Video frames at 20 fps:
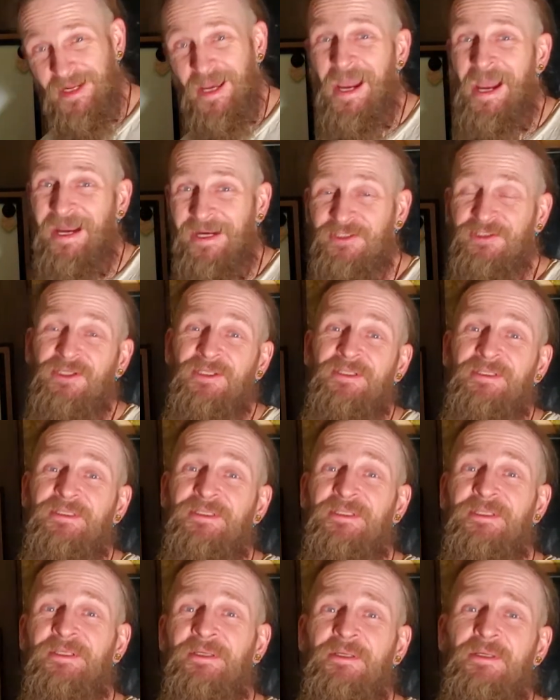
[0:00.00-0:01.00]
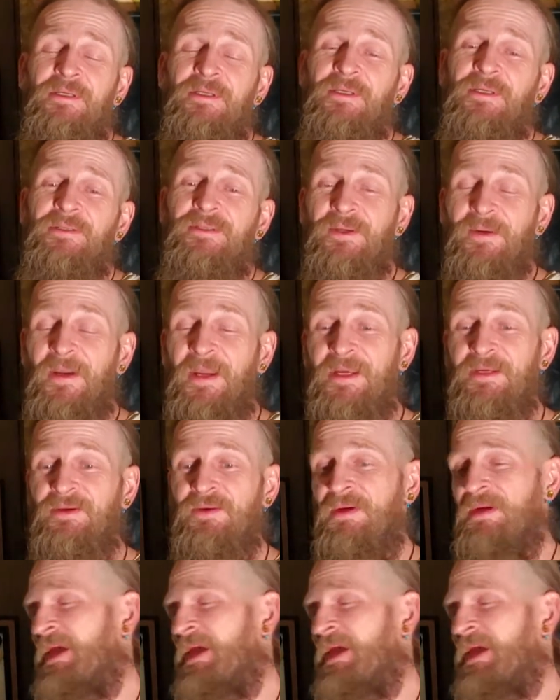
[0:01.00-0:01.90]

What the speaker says: actions, their ignorant